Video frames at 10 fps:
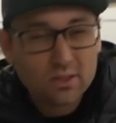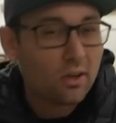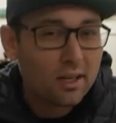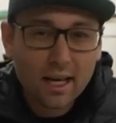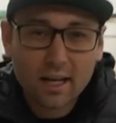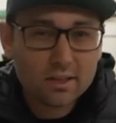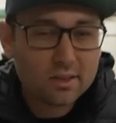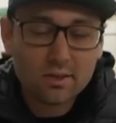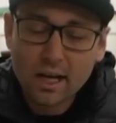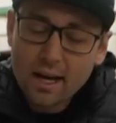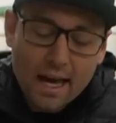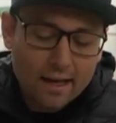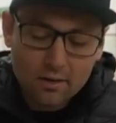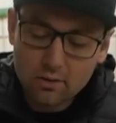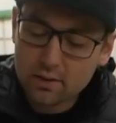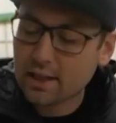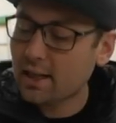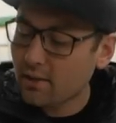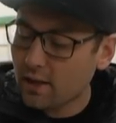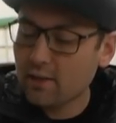So all you gotta do, head on over to the
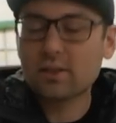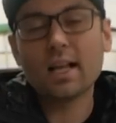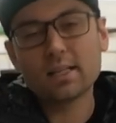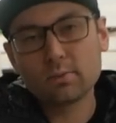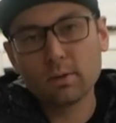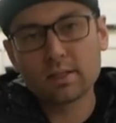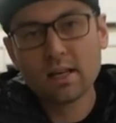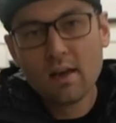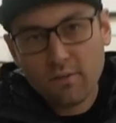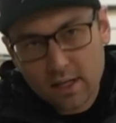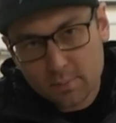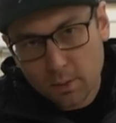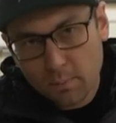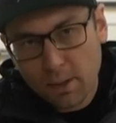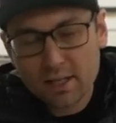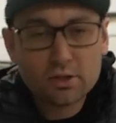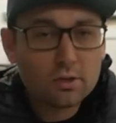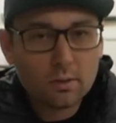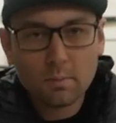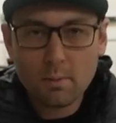Innovative Glassworks Facebook page,
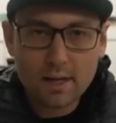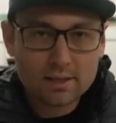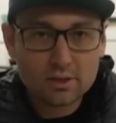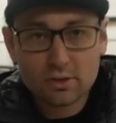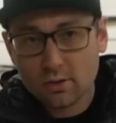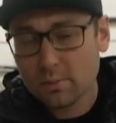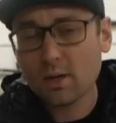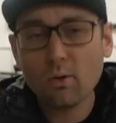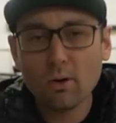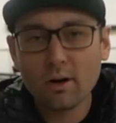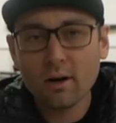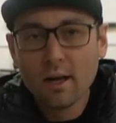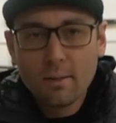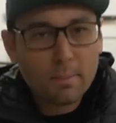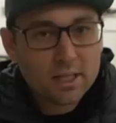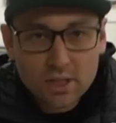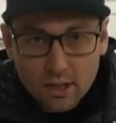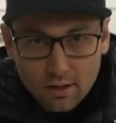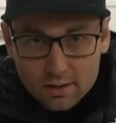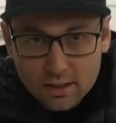shoot them a message, shoot them your order,
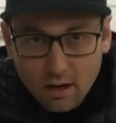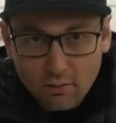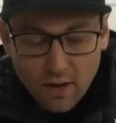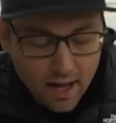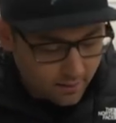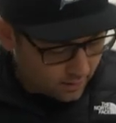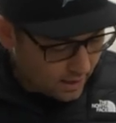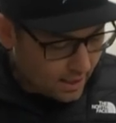mention GallStar5.